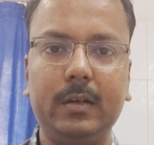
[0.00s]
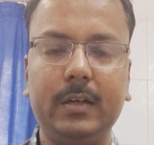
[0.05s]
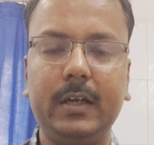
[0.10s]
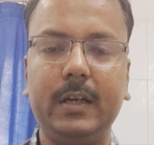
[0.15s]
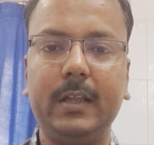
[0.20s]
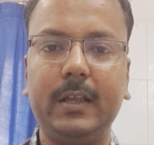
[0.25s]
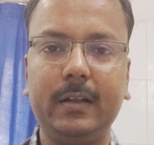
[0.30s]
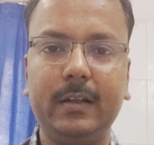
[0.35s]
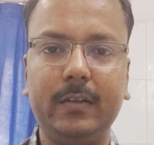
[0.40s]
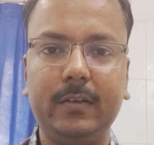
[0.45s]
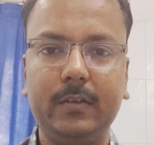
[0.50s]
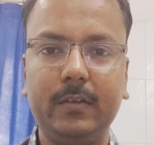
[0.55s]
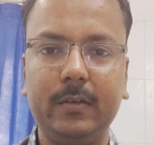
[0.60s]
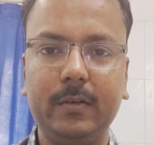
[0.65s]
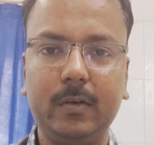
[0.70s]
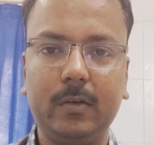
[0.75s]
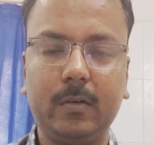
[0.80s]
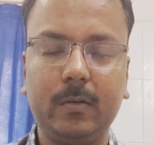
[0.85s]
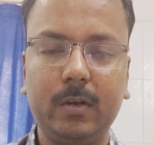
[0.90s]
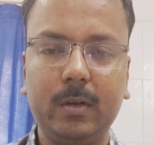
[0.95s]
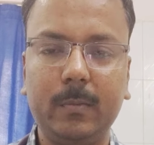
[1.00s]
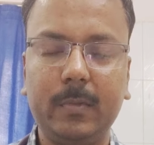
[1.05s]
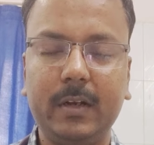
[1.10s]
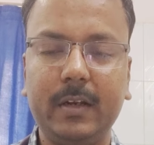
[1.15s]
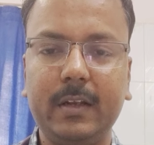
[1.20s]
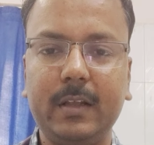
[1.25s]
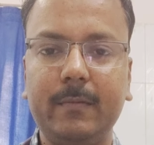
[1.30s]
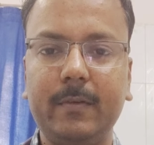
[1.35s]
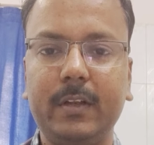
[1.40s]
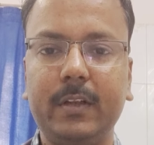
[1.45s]
details, your roll number
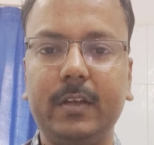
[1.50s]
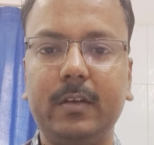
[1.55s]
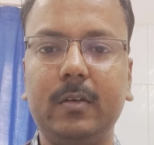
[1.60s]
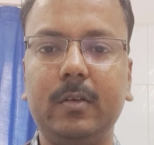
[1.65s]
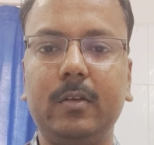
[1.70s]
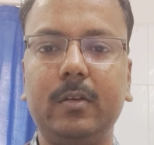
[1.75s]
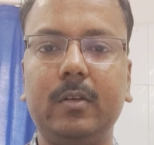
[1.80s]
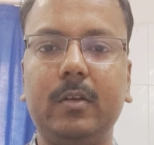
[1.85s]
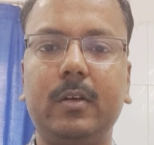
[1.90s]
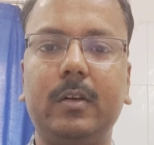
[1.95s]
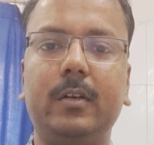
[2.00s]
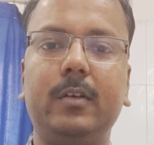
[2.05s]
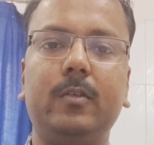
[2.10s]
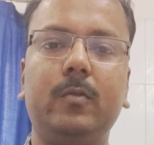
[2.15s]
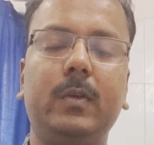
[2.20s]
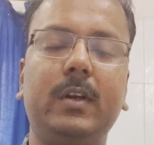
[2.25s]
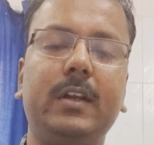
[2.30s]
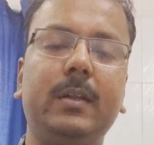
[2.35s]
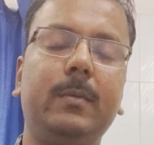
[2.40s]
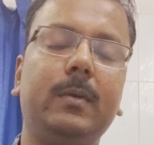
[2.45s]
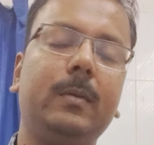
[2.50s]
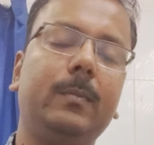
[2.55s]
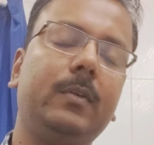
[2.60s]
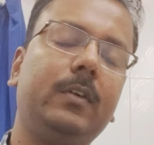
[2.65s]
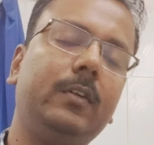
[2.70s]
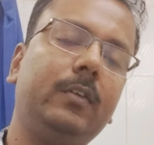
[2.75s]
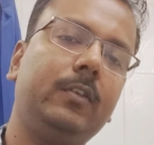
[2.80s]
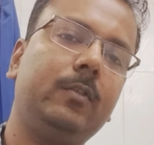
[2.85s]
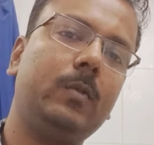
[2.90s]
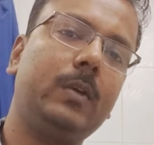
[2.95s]
and everything on that 20
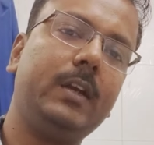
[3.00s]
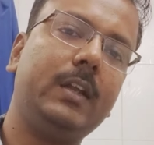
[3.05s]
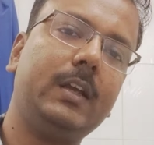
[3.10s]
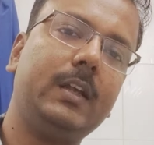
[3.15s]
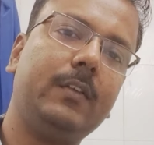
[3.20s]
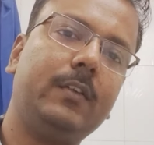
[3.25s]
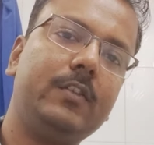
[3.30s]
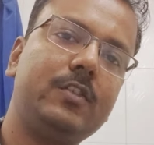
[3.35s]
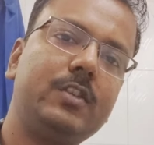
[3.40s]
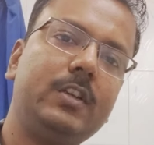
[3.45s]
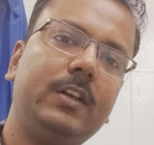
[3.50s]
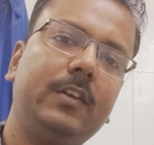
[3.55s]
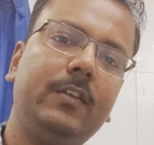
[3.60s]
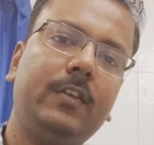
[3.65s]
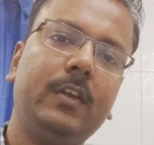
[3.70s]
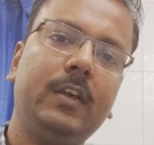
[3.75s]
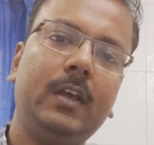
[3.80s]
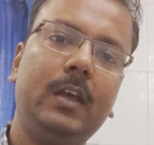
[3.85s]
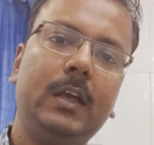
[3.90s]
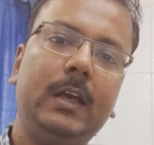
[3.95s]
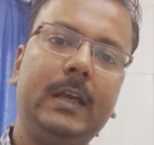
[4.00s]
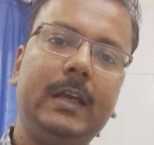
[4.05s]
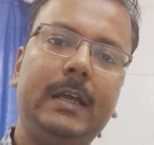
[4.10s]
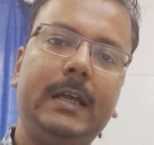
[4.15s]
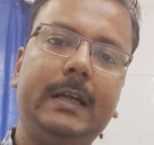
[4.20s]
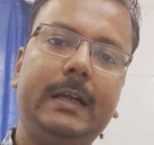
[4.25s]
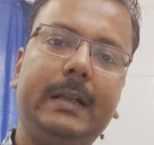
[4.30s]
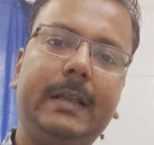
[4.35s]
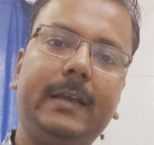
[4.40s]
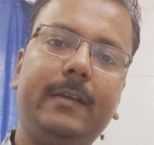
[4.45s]
papers, 20 answer sheets.
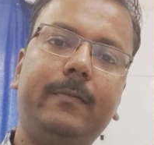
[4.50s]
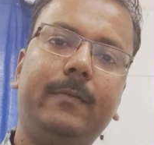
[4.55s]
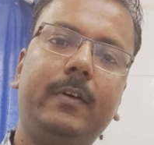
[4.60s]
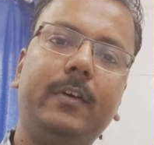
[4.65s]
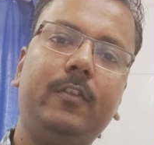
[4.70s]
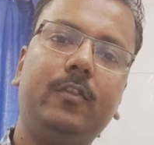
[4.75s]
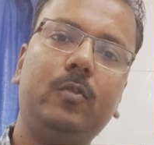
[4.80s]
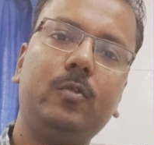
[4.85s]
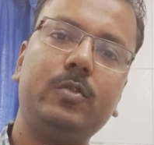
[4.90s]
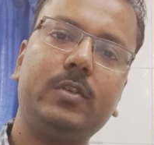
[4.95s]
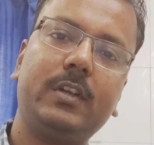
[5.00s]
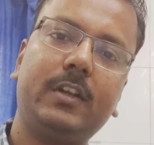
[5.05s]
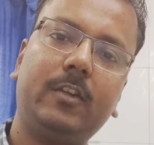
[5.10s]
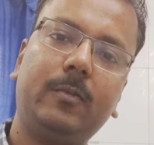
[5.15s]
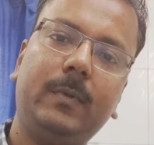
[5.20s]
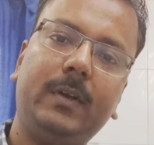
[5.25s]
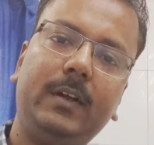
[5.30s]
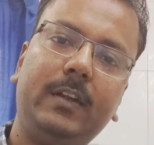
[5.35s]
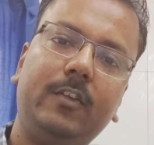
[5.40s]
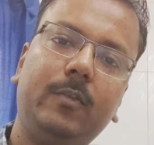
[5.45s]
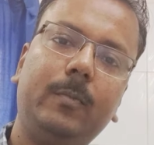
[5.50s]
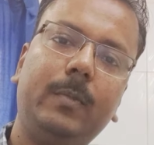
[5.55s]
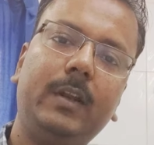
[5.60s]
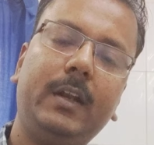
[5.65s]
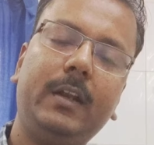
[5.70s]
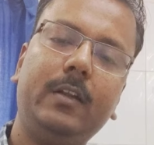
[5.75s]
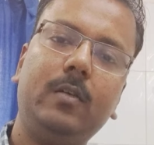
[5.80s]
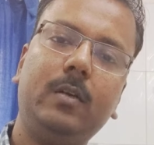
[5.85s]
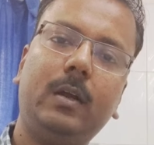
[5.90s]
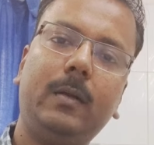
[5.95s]
And like first question has been
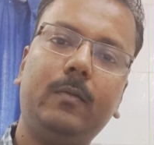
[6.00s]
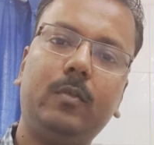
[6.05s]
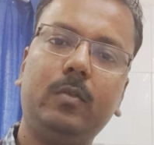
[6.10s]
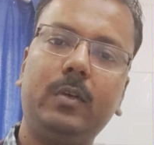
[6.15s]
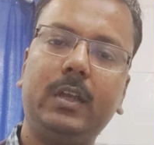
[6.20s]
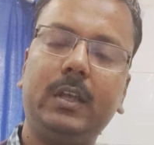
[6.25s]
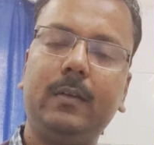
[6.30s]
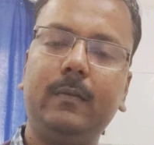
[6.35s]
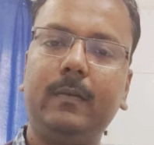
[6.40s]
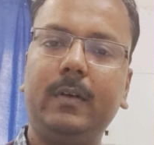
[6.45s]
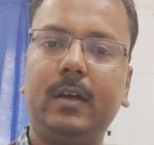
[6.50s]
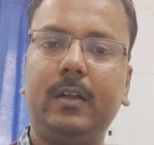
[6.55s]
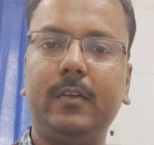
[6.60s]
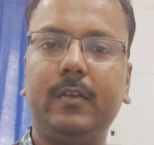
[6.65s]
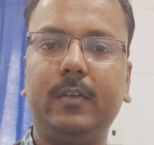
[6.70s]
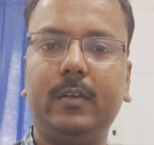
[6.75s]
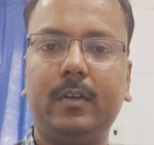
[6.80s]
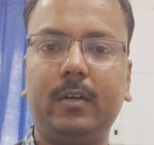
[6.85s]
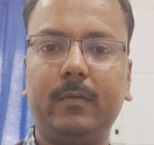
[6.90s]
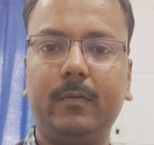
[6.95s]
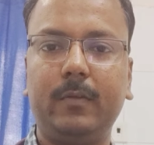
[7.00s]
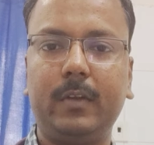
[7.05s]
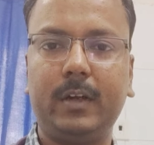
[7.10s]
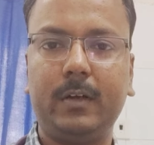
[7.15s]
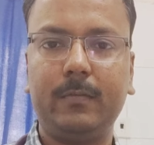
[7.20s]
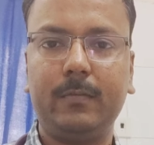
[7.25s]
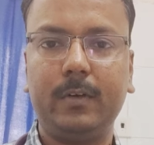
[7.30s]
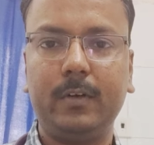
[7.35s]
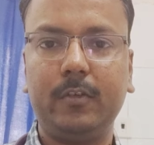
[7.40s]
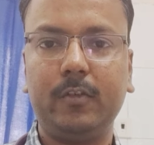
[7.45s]
displayed, you have to give answer of
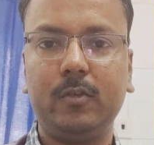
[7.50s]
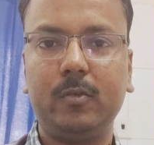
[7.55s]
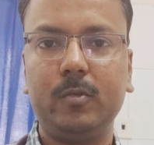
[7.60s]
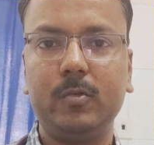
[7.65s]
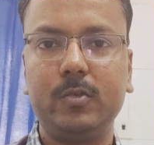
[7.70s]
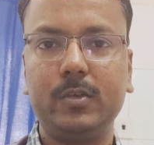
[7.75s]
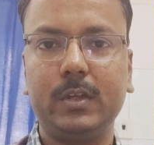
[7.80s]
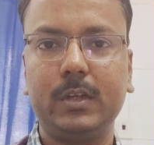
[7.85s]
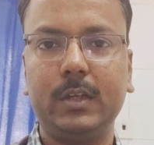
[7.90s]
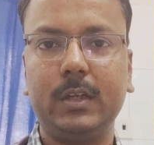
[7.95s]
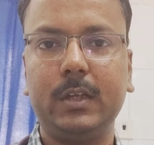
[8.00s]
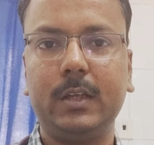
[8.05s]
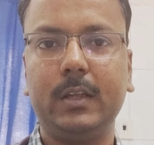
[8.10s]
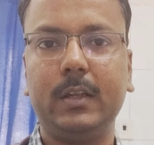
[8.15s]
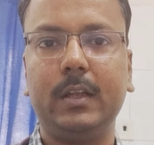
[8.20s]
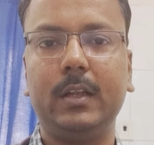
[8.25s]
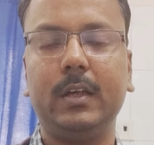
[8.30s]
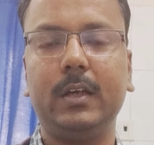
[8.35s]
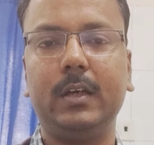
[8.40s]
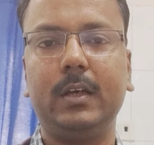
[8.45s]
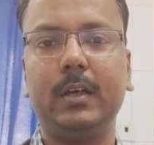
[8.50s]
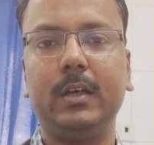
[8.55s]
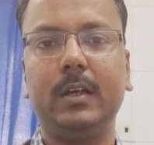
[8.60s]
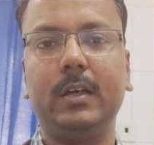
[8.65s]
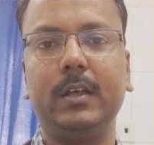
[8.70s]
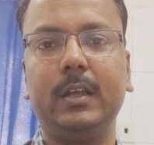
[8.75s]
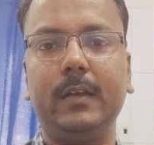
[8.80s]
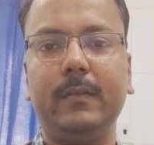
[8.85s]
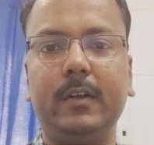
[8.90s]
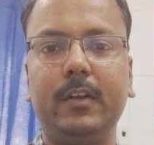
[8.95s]
that first question in the
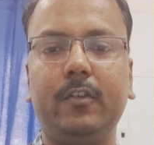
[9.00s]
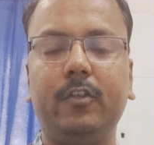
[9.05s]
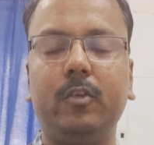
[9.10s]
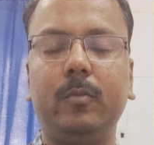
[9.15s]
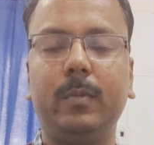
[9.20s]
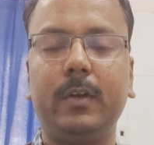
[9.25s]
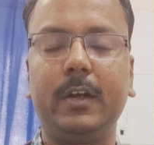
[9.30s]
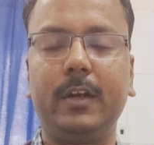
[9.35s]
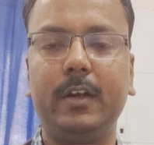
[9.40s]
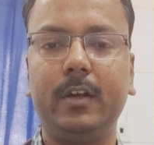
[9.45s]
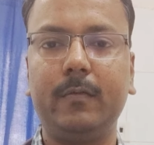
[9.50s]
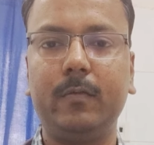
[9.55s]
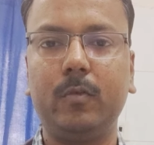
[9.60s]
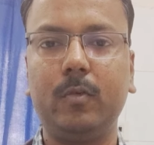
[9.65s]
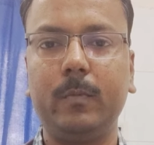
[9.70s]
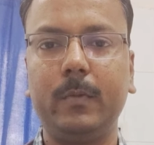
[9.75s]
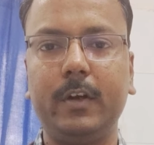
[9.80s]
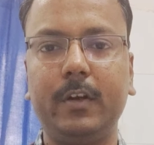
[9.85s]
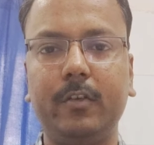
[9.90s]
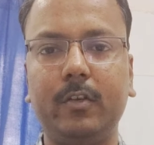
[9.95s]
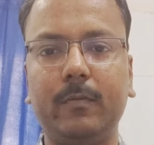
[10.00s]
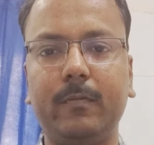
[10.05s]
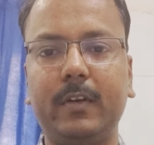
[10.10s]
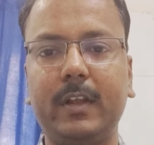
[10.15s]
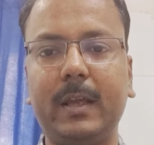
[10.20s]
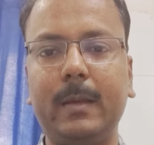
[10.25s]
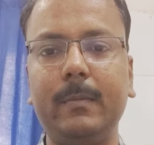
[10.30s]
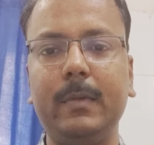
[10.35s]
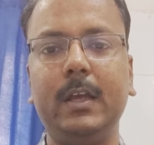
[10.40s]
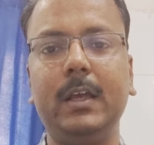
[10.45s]
given stipulated 4 minutes of
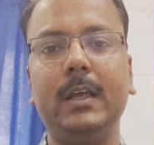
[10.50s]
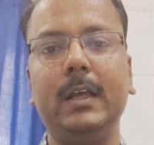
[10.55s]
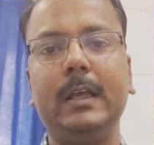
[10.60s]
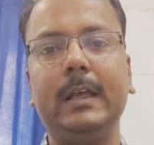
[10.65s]
time.